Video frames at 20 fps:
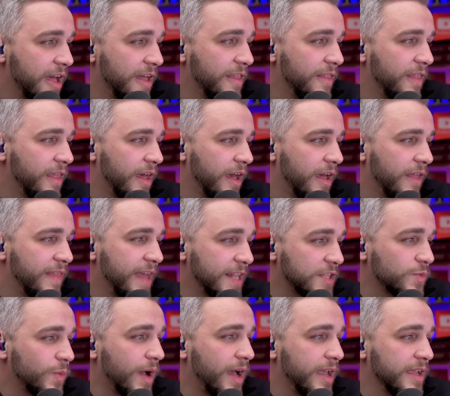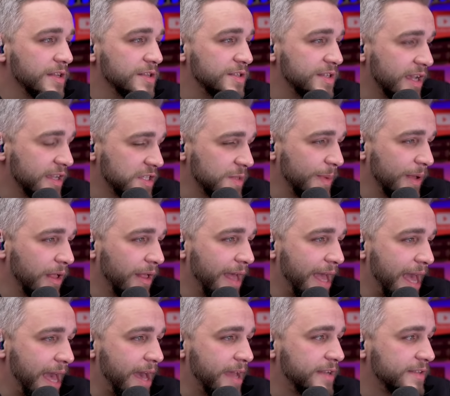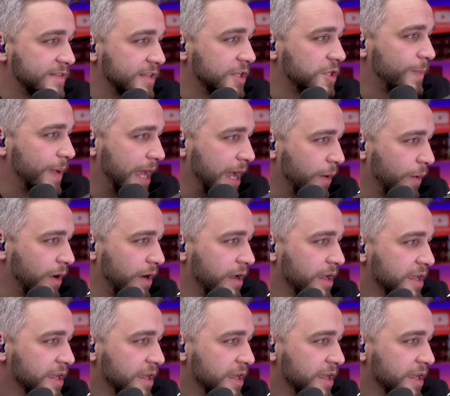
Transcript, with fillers: That's why Jezebel had such power.